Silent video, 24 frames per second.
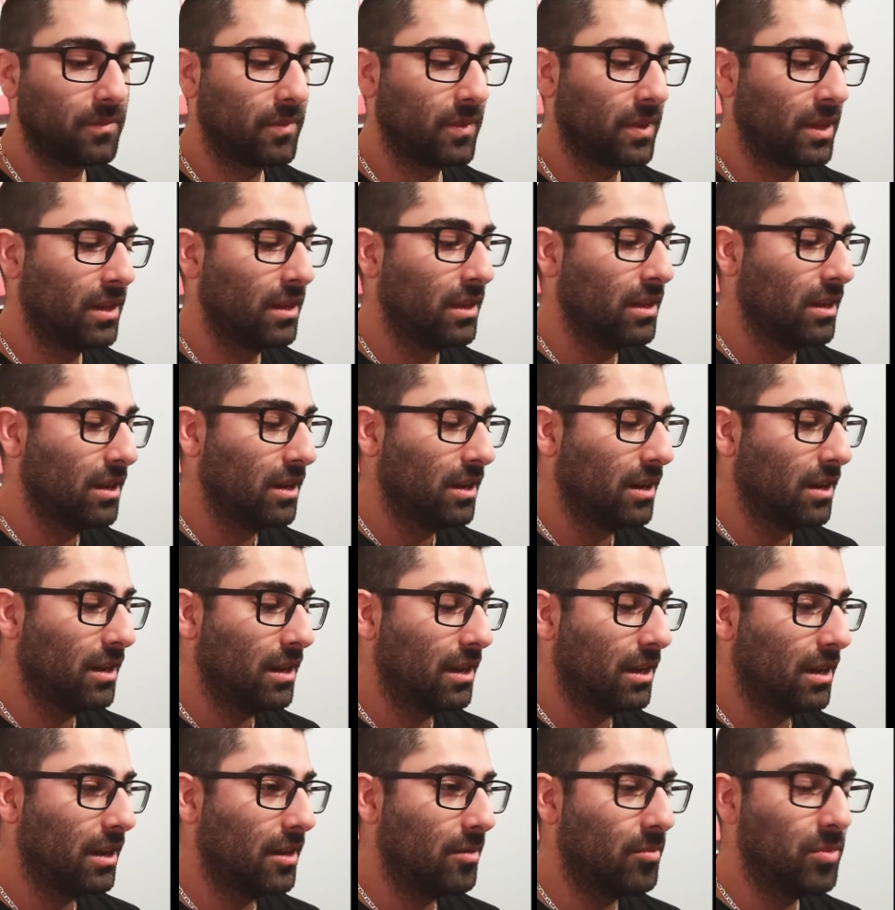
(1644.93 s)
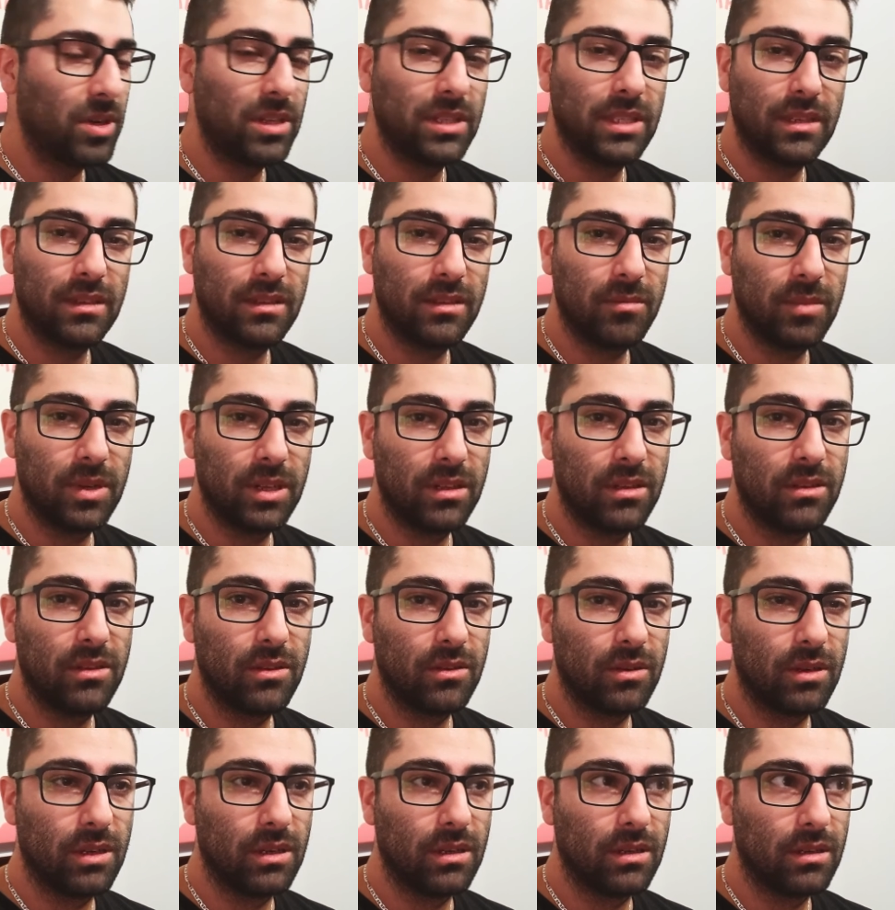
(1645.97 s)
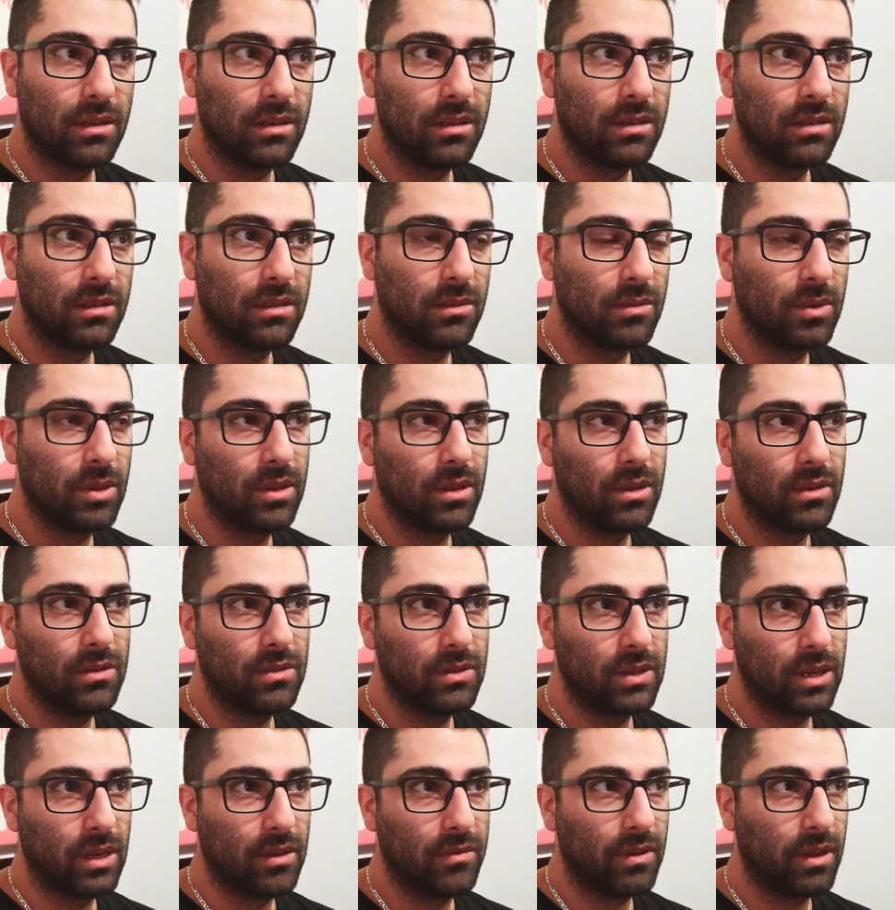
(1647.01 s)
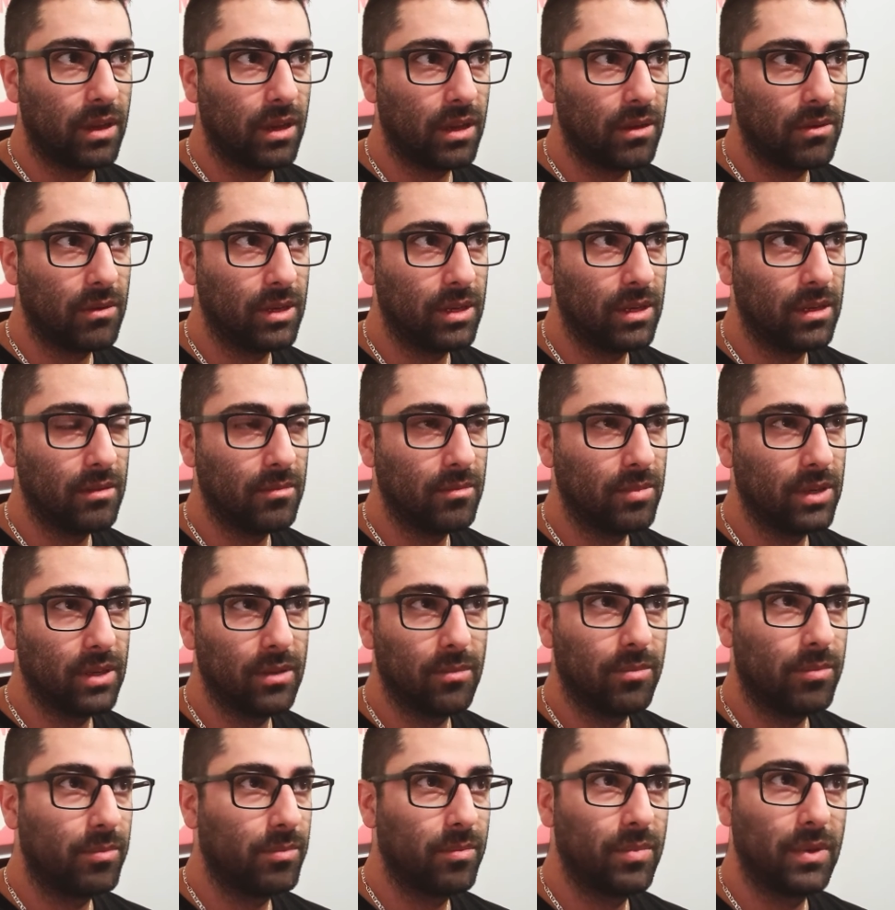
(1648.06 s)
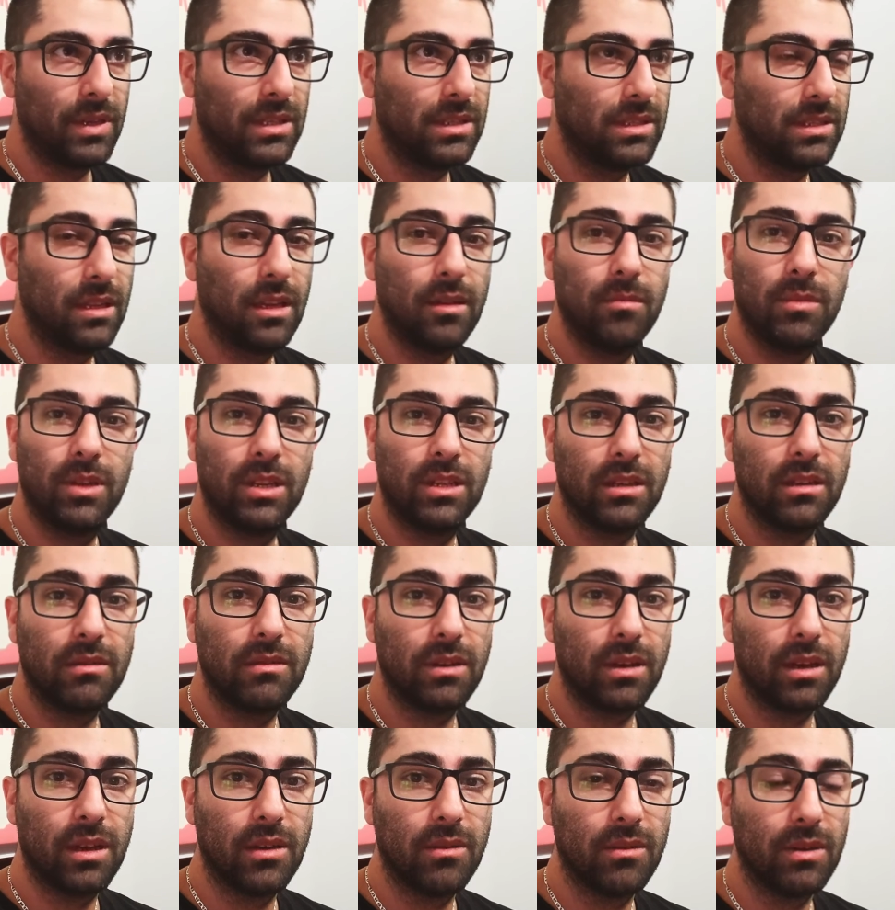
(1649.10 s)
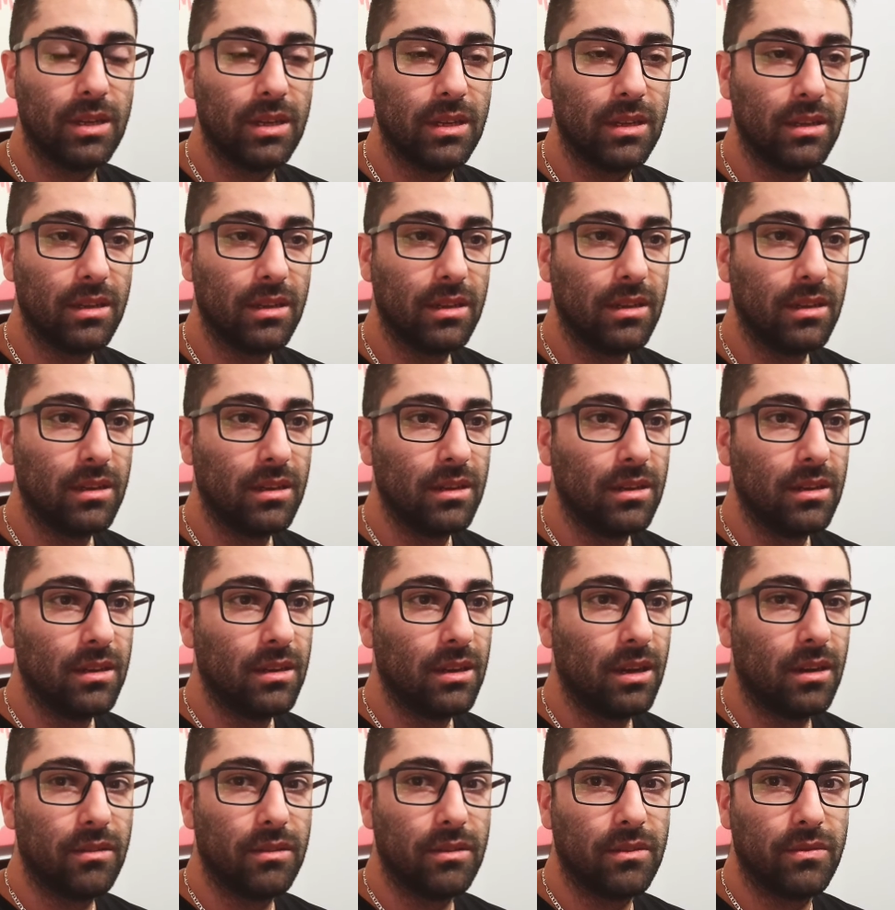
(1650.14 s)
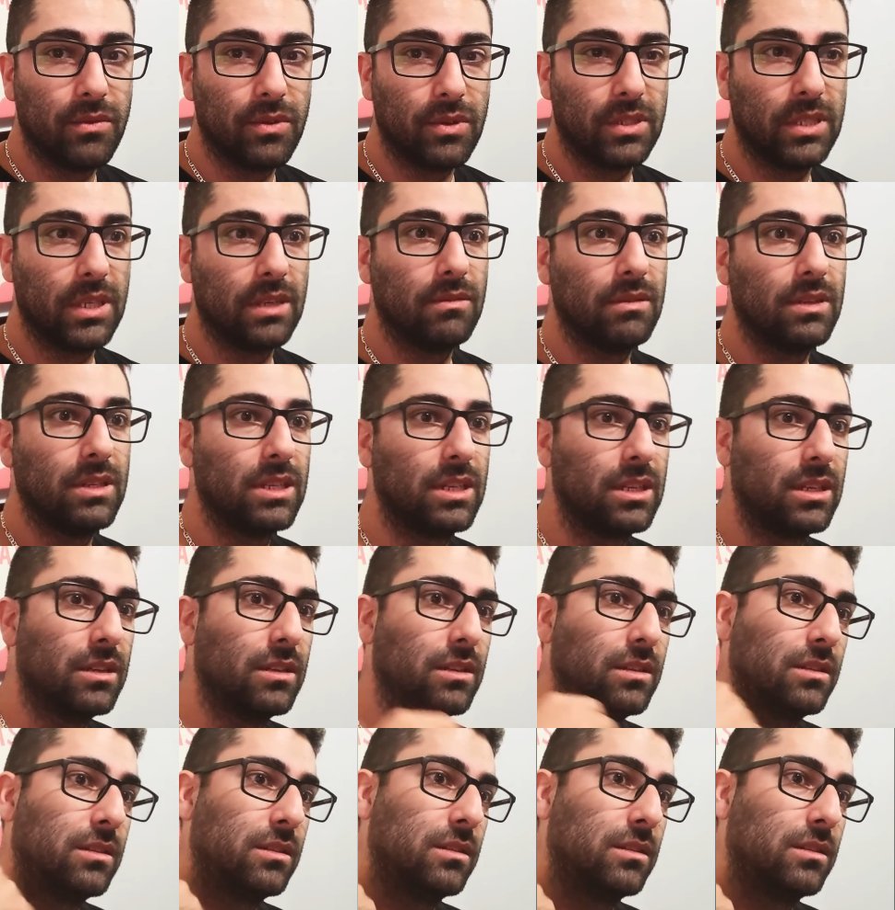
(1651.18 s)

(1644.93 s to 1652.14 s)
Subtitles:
But it's out in the middle of nowhere, so we thought it was right off the highway, but it's 10 minutes off the highway, off the 417.